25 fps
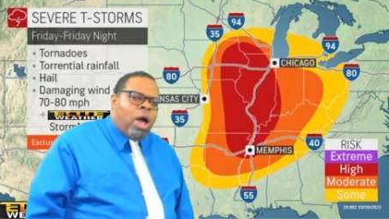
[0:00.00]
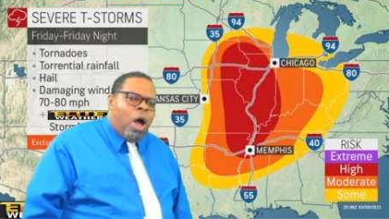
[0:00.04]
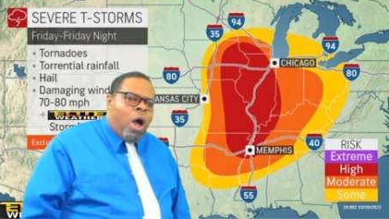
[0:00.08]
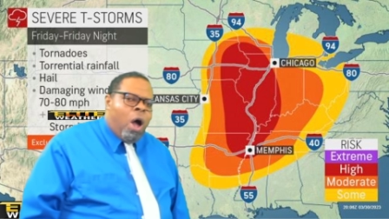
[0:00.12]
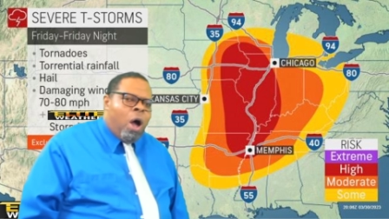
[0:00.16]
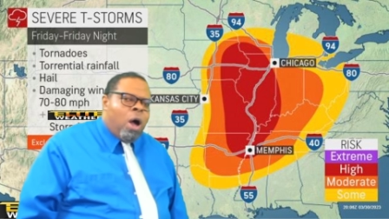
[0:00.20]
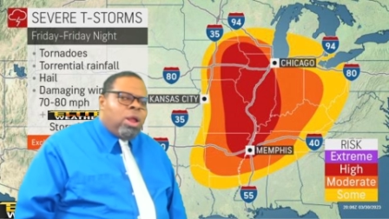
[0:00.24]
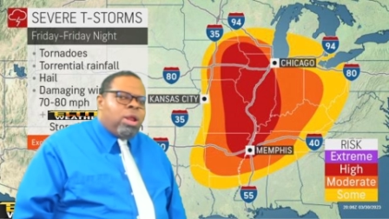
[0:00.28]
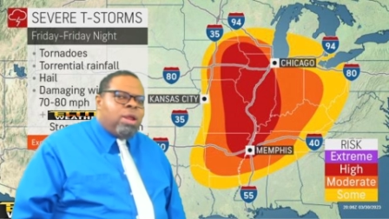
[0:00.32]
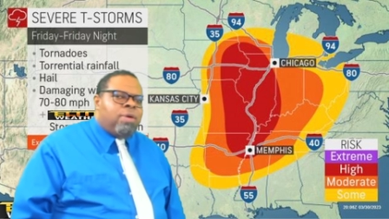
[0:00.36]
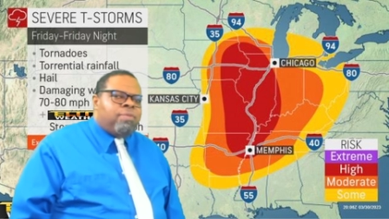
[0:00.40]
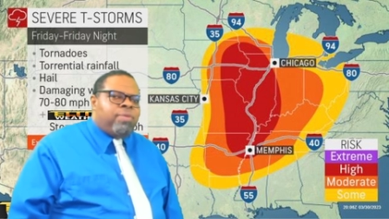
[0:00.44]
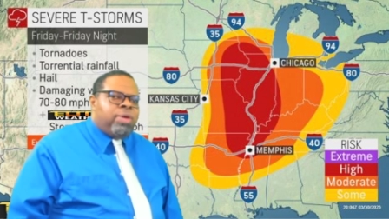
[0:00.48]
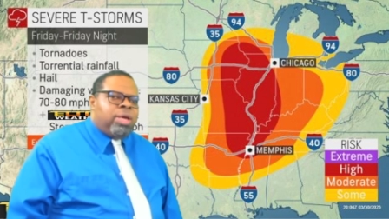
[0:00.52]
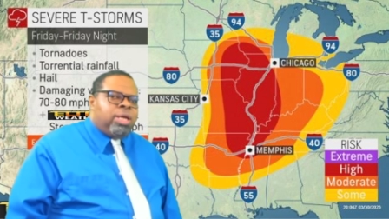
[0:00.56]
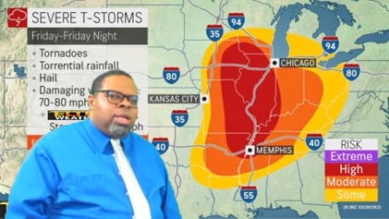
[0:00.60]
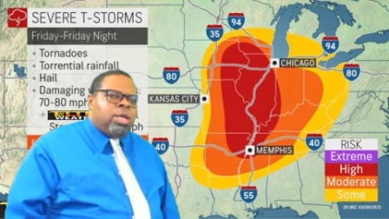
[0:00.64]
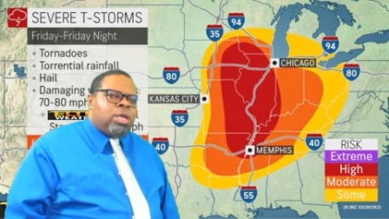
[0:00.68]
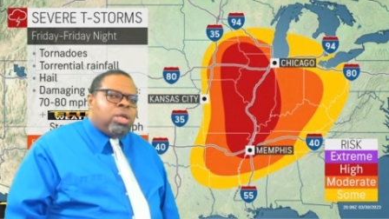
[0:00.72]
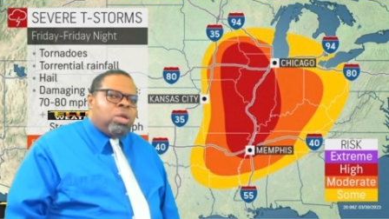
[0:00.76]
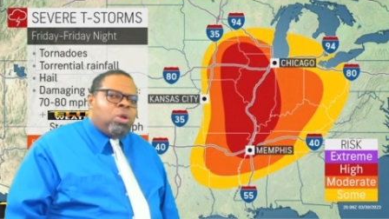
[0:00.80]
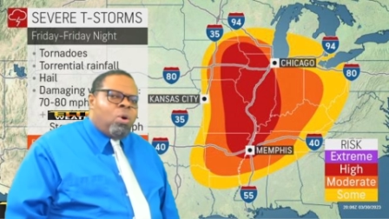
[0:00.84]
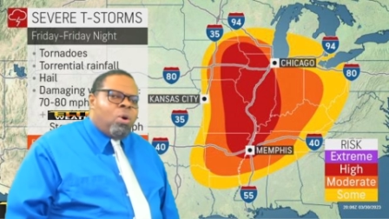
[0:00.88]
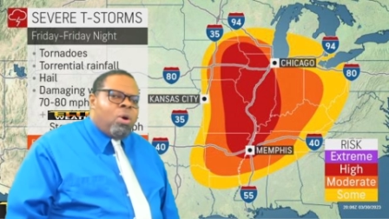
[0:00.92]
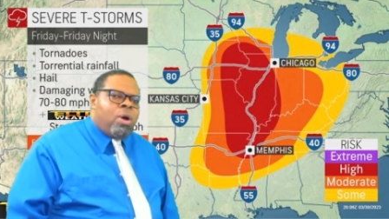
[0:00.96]
all of
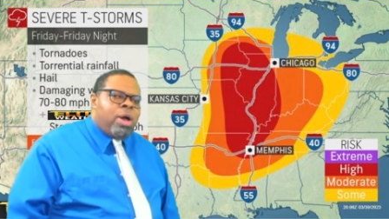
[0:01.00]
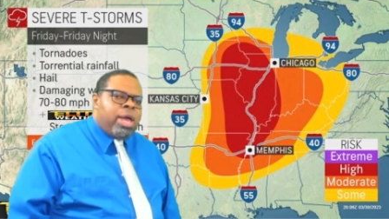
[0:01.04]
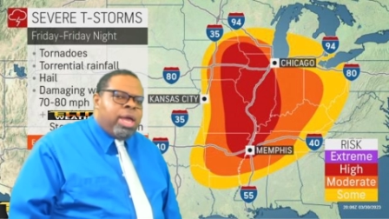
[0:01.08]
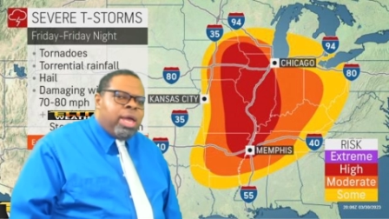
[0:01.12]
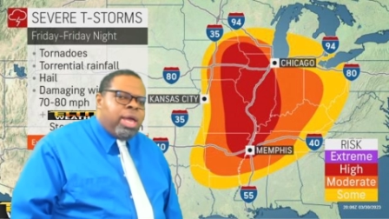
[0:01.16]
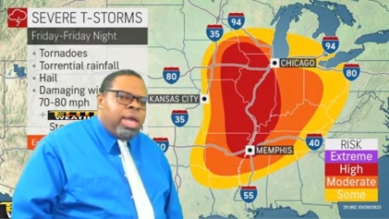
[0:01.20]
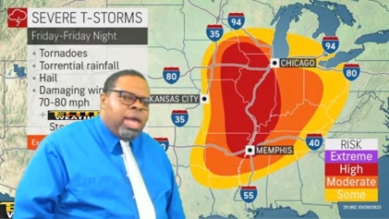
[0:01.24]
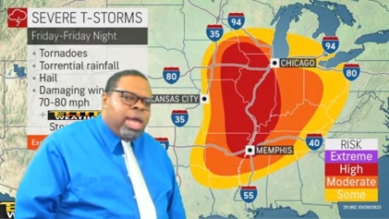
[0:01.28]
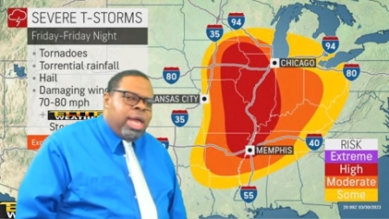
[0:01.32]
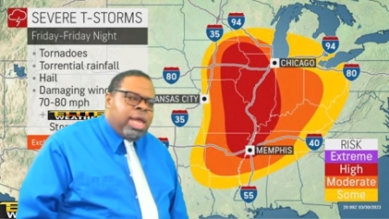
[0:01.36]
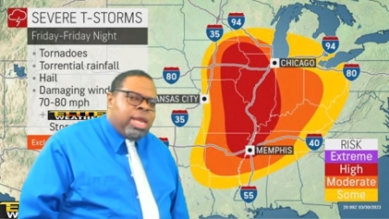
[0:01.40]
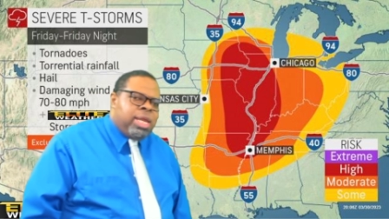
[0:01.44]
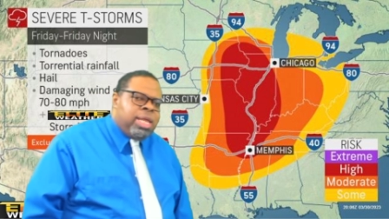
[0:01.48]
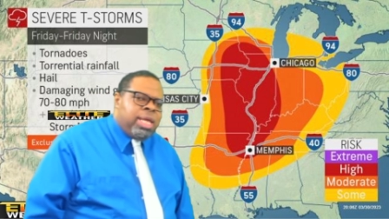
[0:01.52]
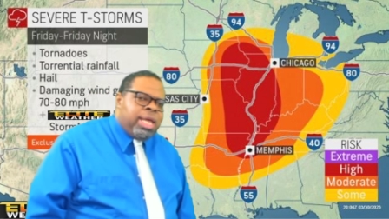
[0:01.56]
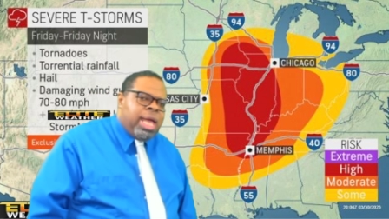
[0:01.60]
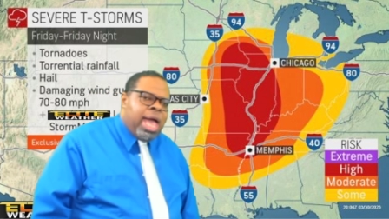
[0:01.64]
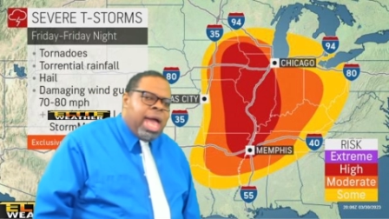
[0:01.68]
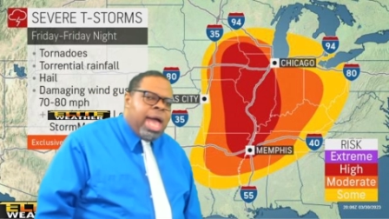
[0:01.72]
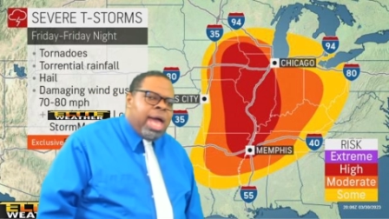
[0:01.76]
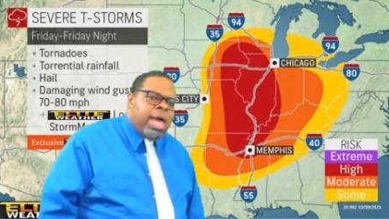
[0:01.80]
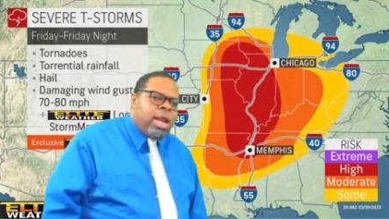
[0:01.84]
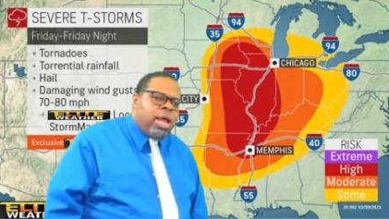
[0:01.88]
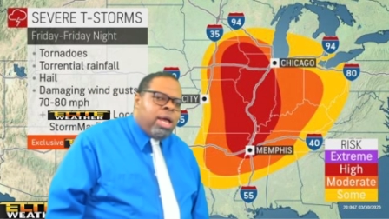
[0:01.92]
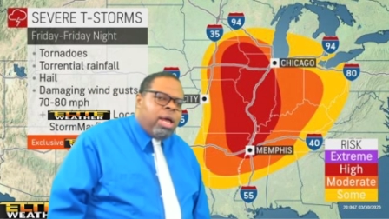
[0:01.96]
Illinois,
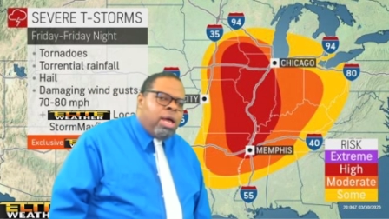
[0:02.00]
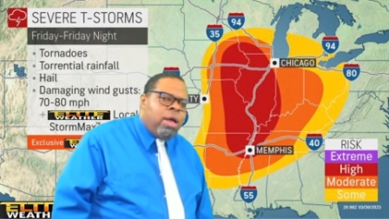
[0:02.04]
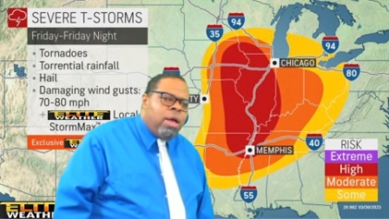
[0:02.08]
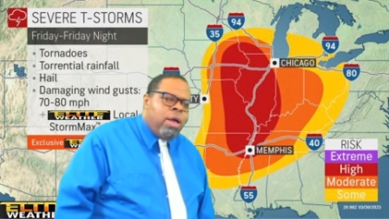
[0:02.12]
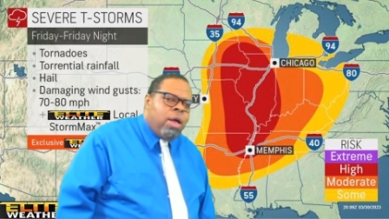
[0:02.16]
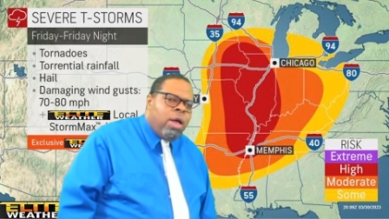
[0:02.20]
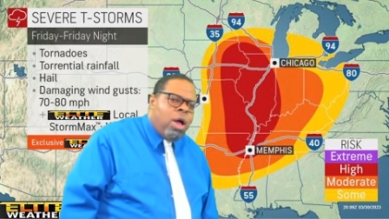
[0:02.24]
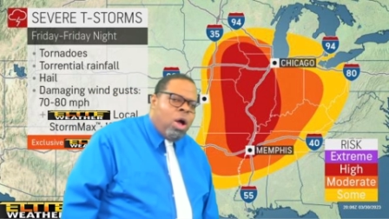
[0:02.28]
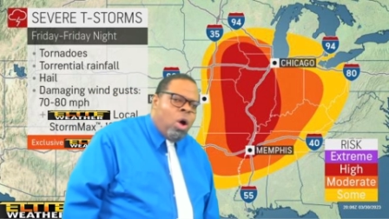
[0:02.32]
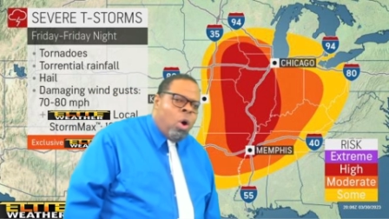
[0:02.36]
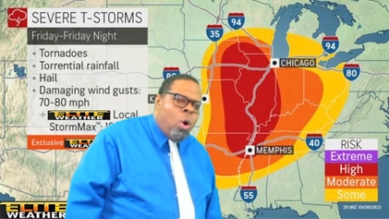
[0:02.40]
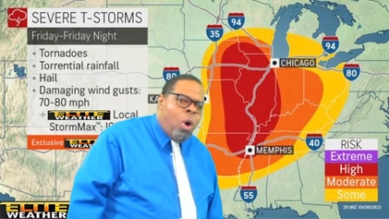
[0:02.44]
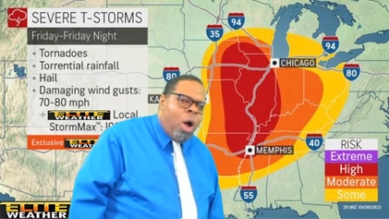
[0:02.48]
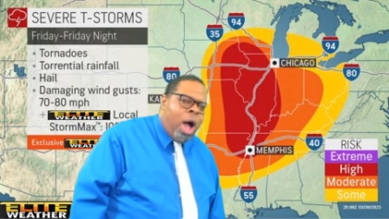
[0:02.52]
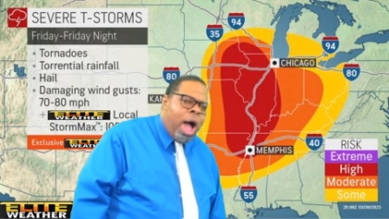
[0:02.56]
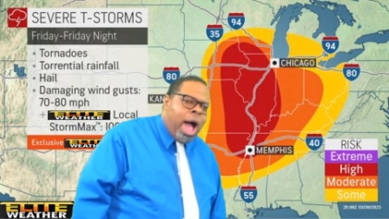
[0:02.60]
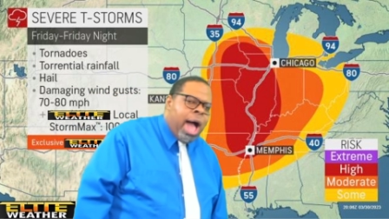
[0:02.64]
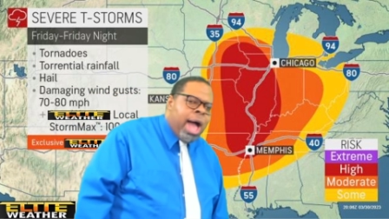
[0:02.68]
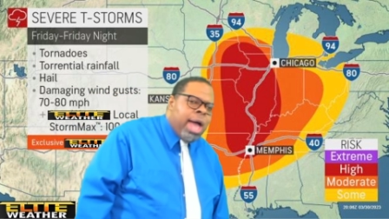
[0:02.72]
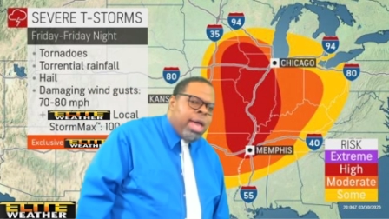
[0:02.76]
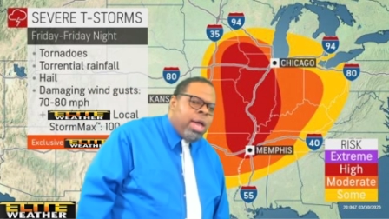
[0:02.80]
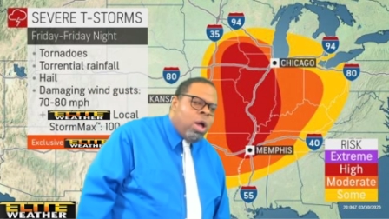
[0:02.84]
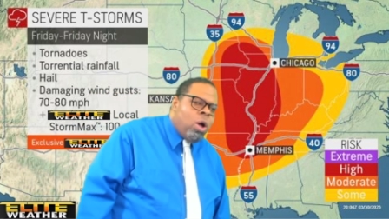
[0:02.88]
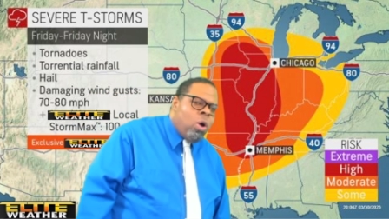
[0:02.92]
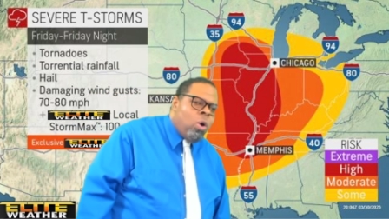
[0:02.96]
Indiana,
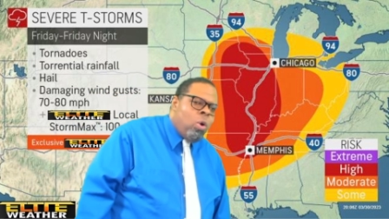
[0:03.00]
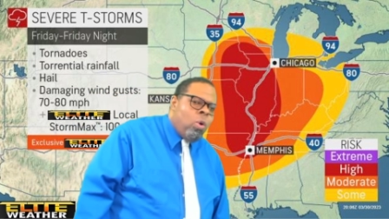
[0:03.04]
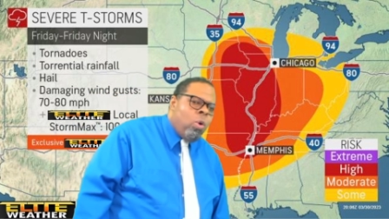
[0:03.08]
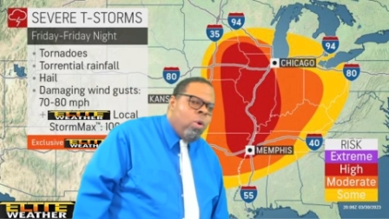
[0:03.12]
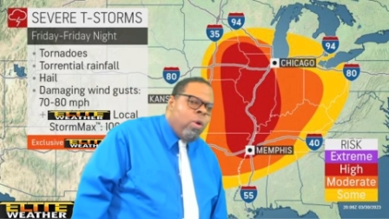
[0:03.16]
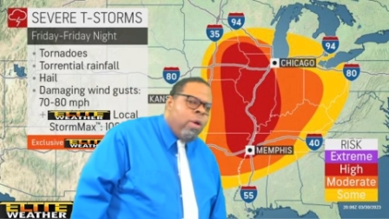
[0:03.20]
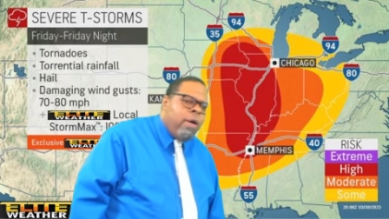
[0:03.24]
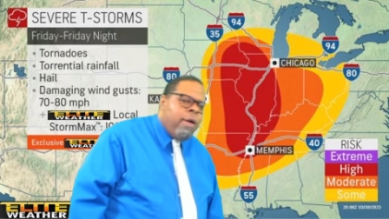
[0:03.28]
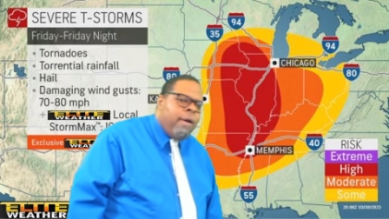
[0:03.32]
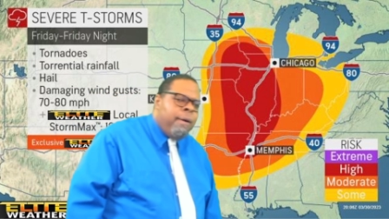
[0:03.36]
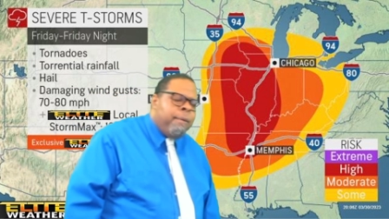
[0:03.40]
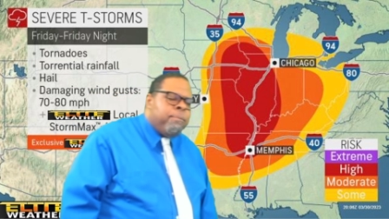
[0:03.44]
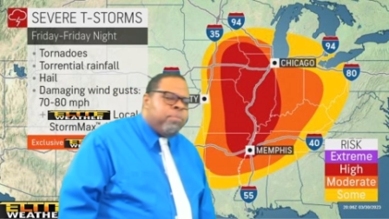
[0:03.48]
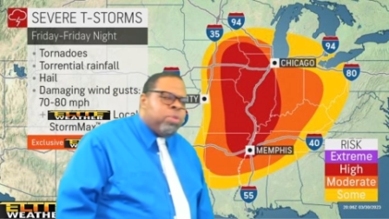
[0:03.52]
Ohio,